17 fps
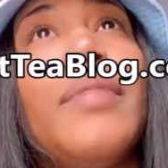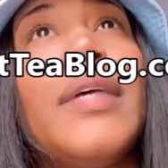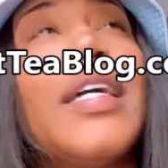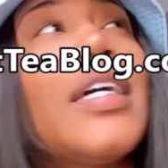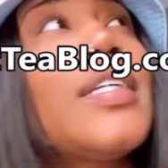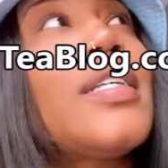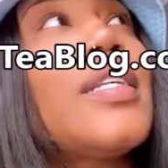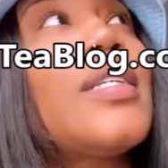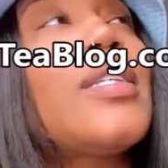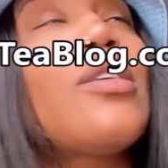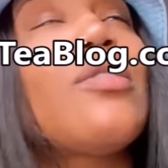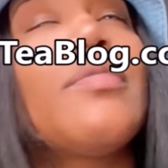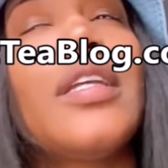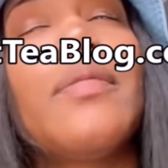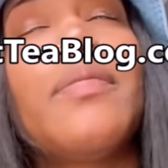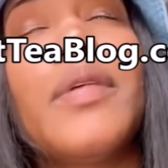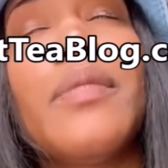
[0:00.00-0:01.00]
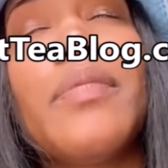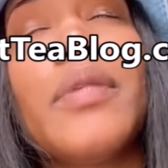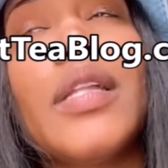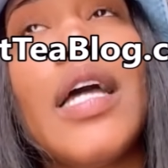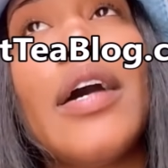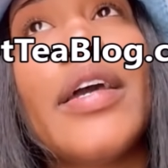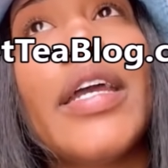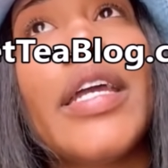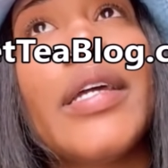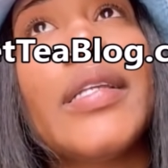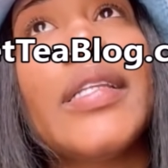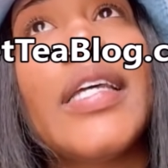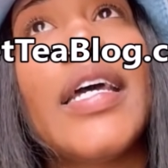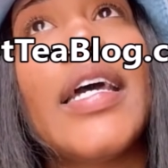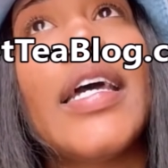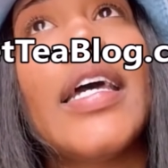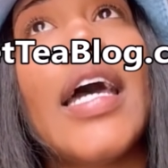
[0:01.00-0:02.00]
because there's so many people out here
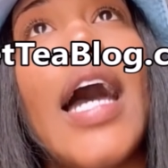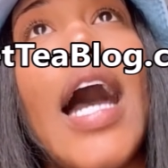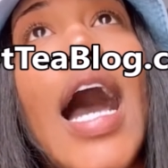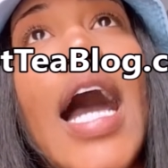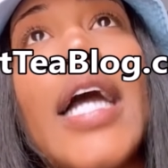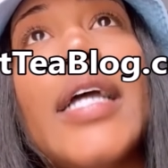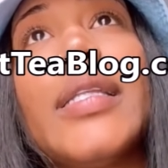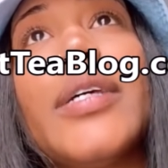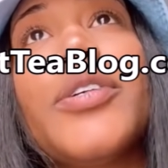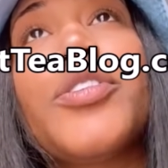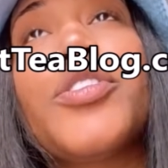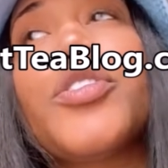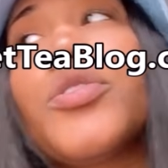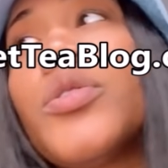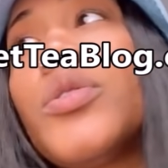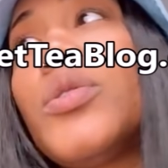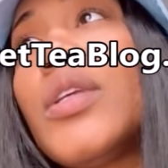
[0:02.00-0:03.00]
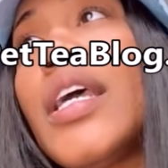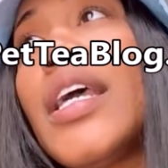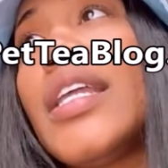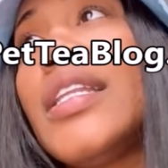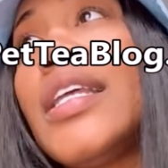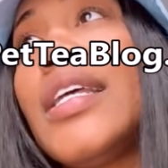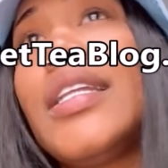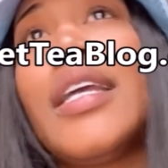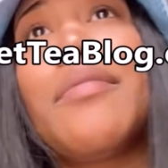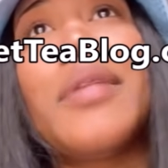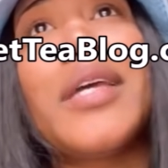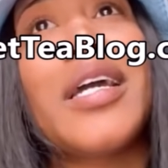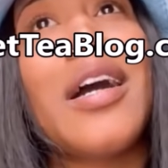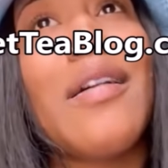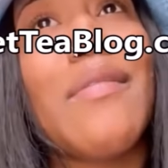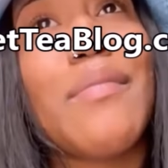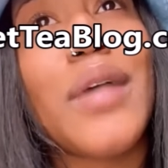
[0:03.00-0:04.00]
that hide their truth and then they
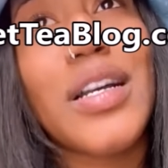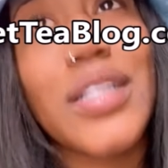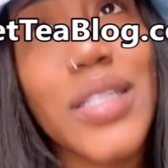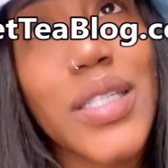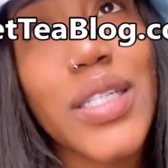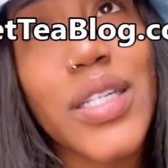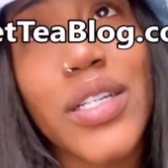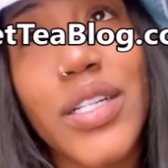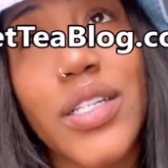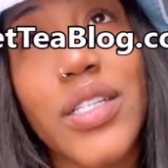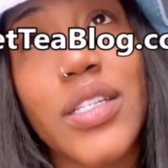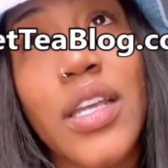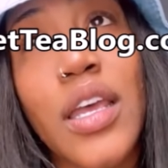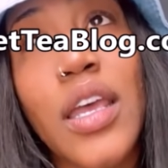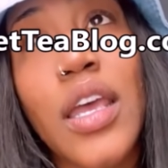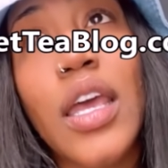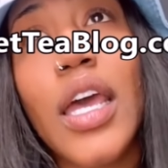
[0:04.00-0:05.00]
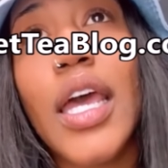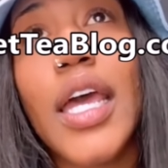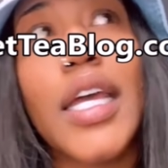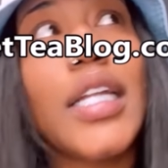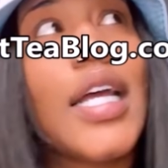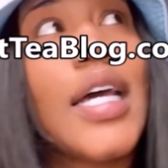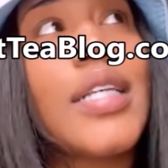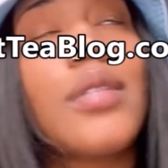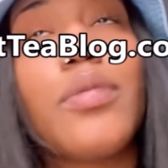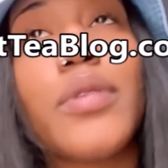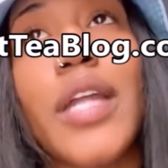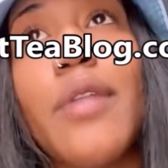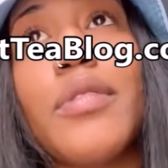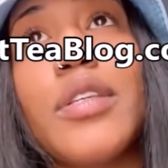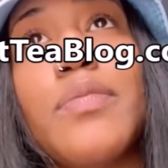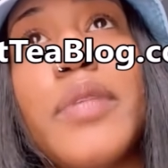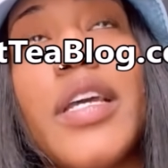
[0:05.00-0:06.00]
become monsters. And that's what
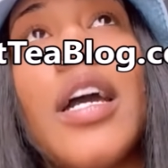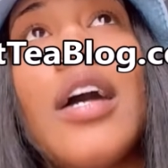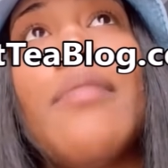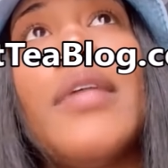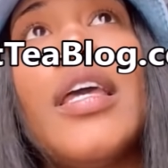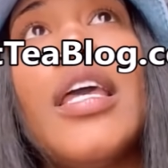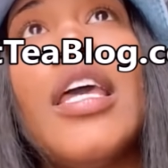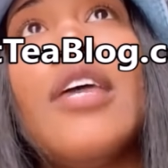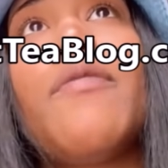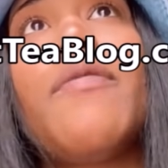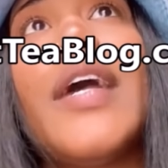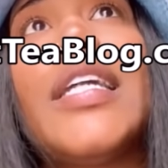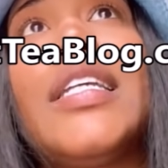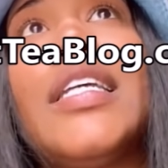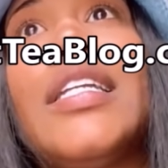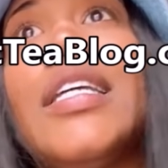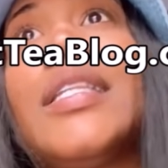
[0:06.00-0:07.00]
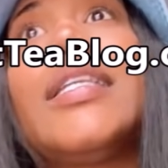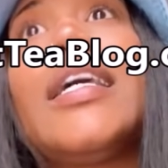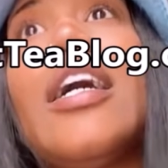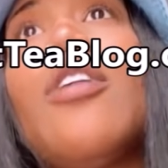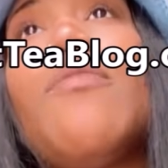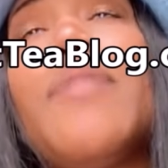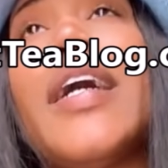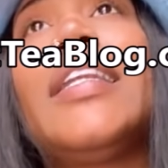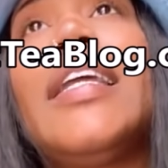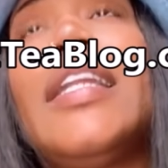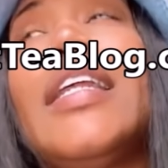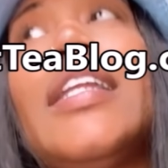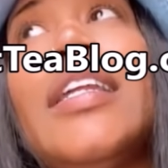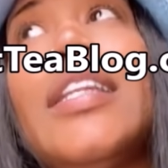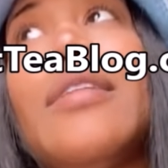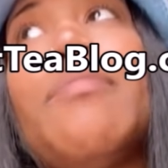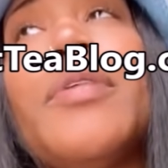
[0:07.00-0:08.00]
I was becoming if I didn't get the help I
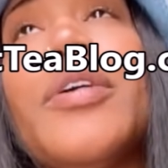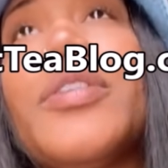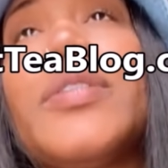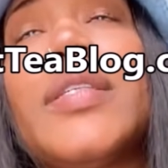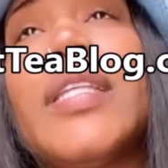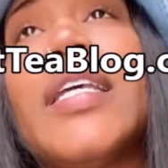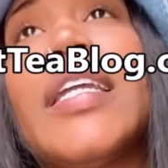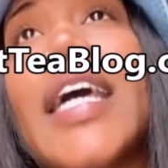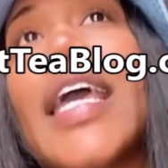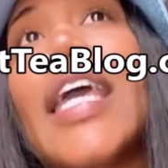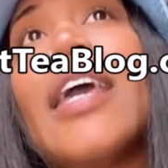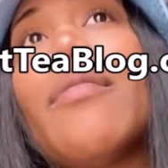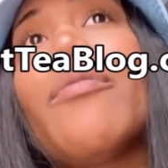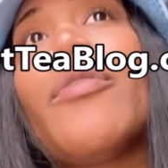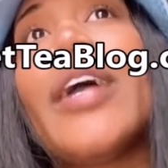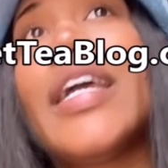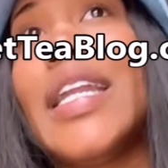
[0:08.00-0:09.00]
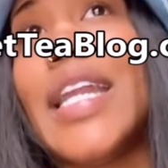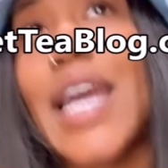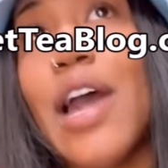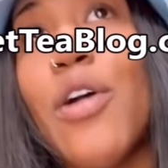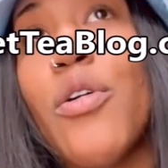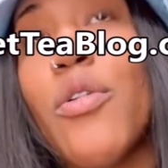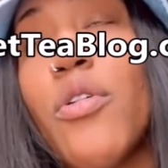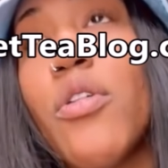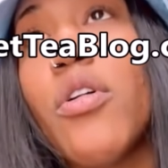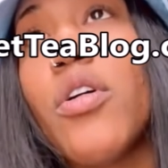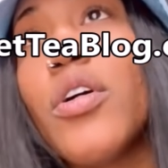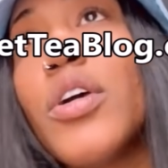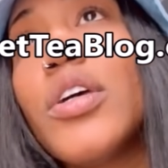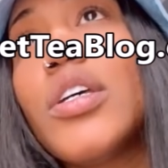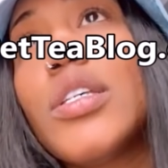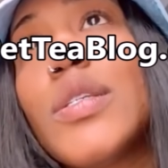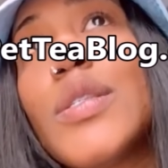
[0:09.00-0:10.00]
needed in the person that I am right now.
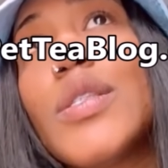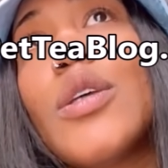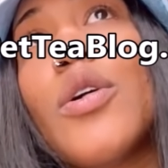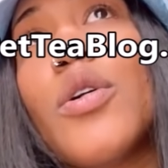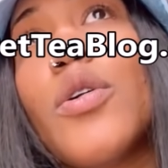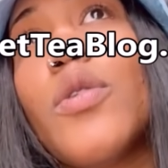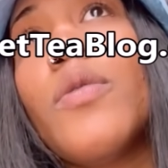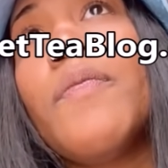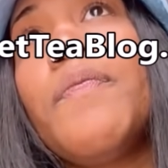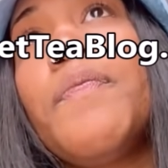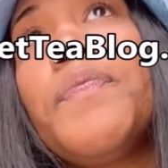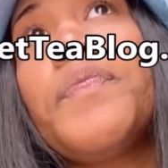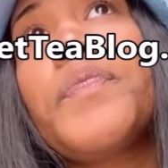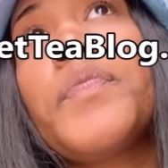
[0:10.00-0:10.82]
So